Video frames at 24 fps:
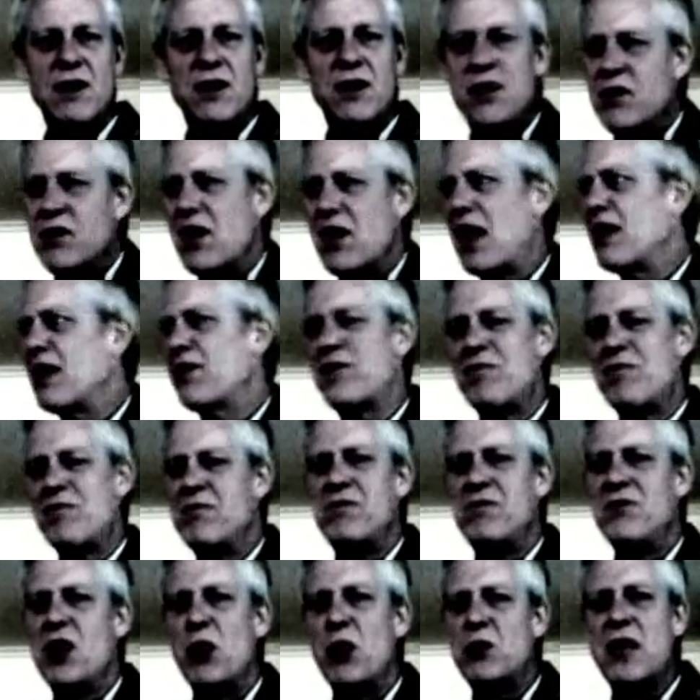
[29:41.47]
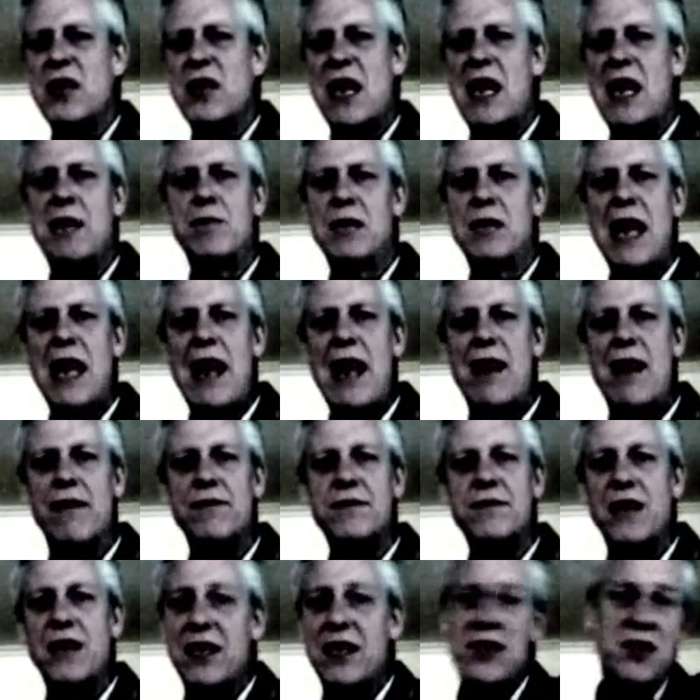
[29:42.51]
You've got no time left,
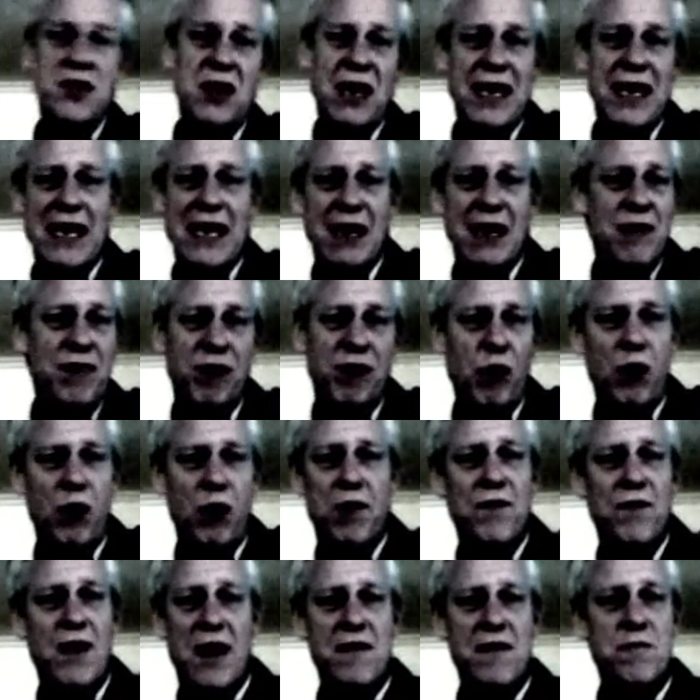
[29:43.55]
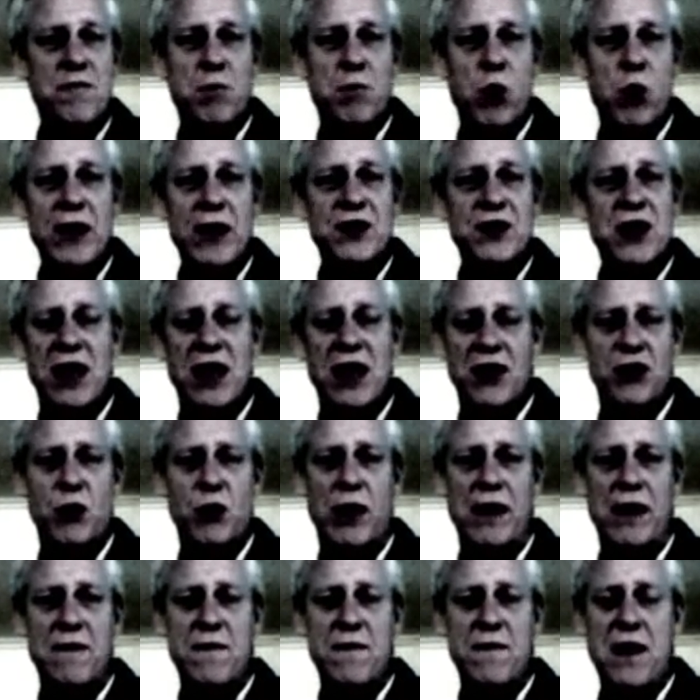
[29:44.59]
and you're going to get 4 or 5 points out of
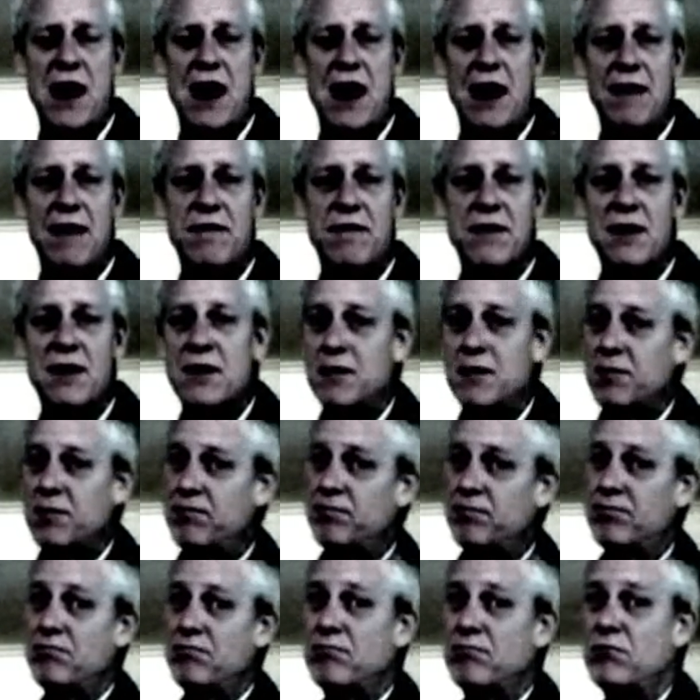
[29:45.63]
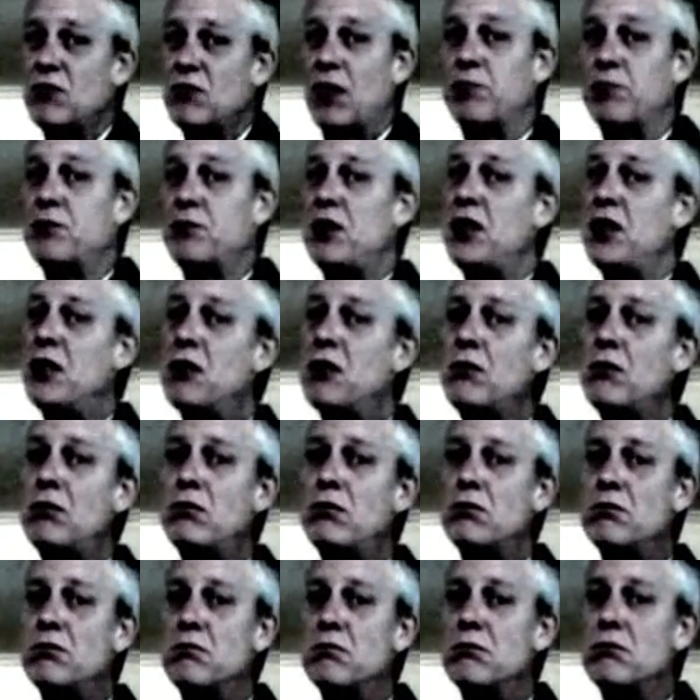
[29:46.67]
25. Up to you.
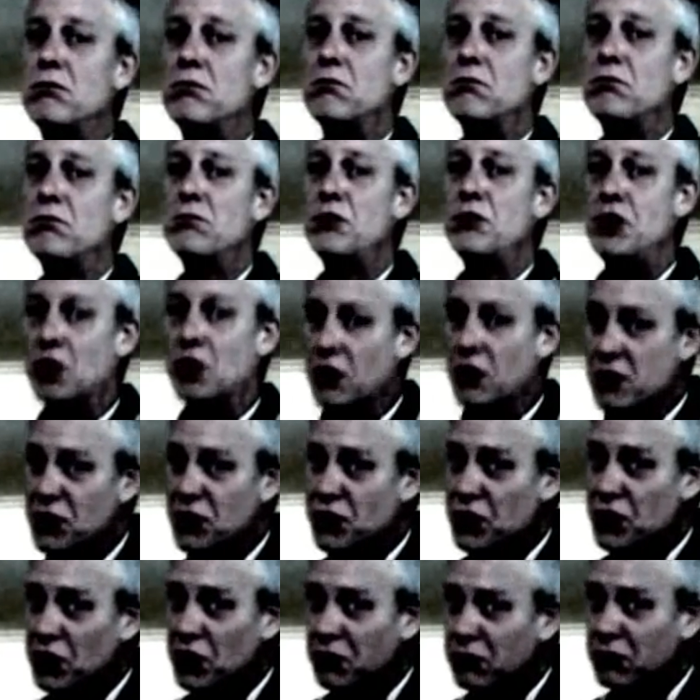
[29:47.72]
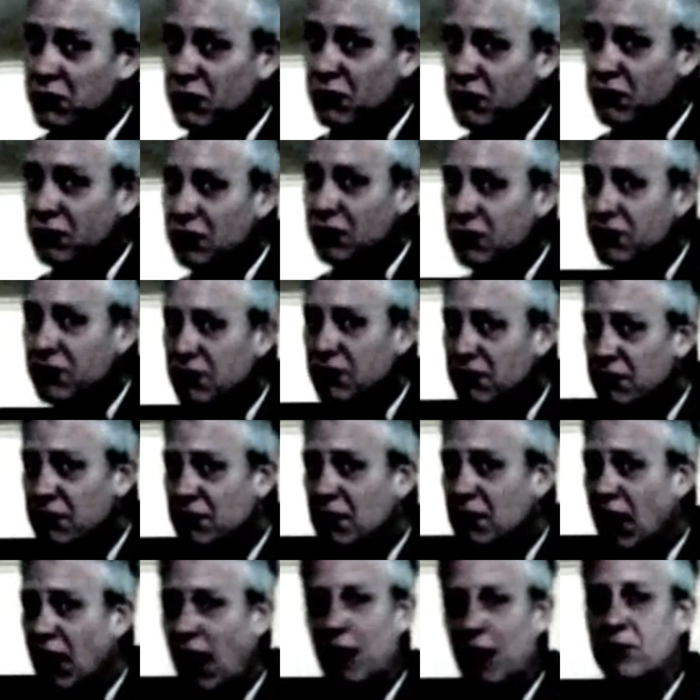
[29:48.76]
You're the student.
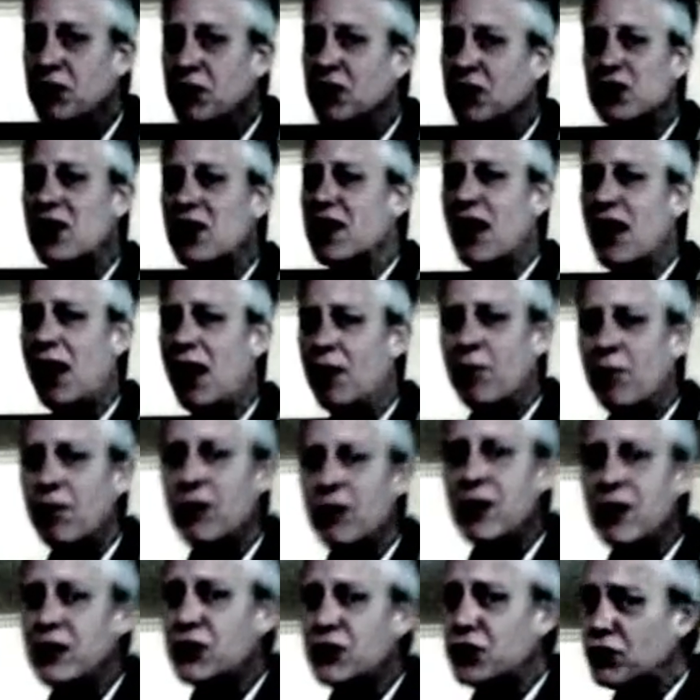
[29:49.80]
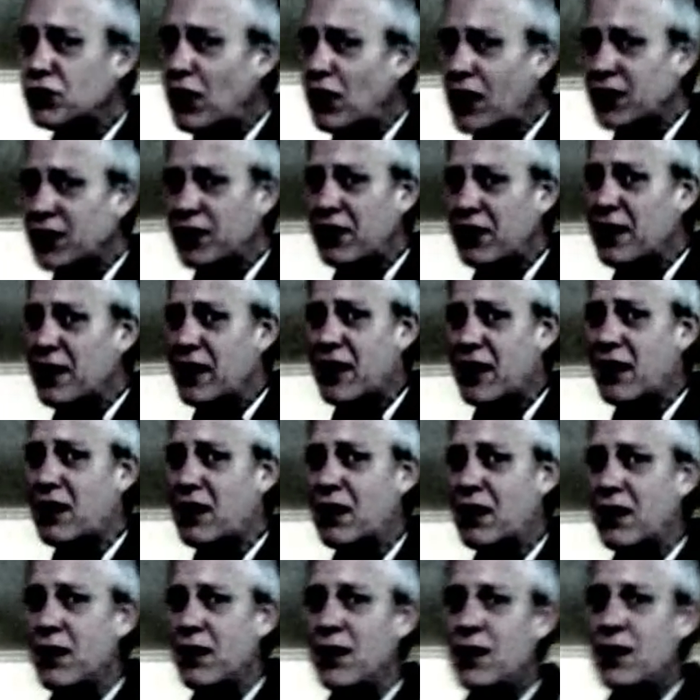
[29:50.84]
I'm just the humble instructor
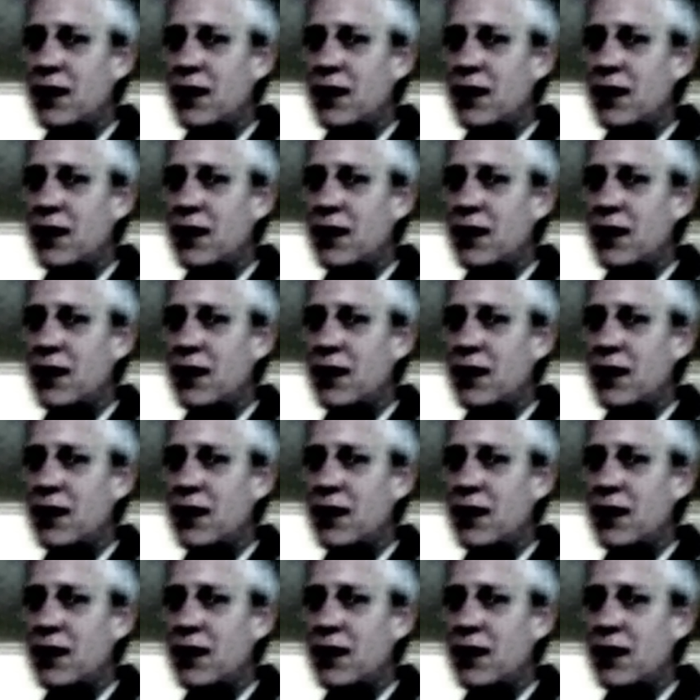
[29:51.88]
here,